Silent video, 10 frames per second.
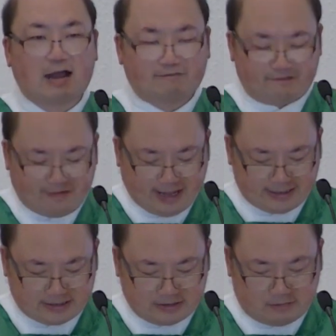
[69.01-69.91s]
a
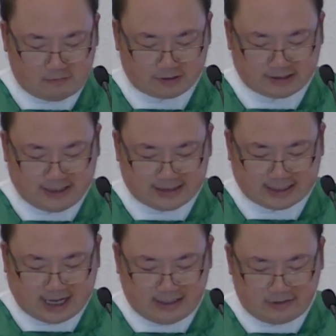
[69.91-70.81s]
fence was
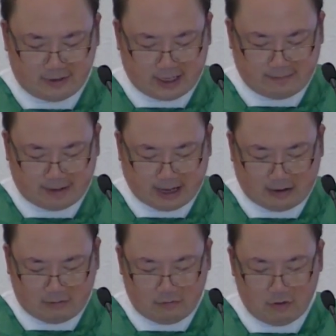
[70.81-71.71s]
designed to keep
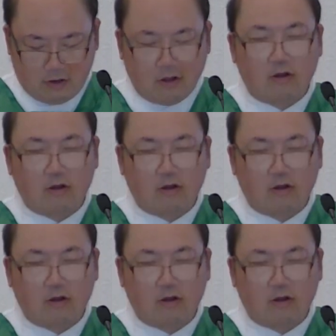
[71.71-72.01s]
out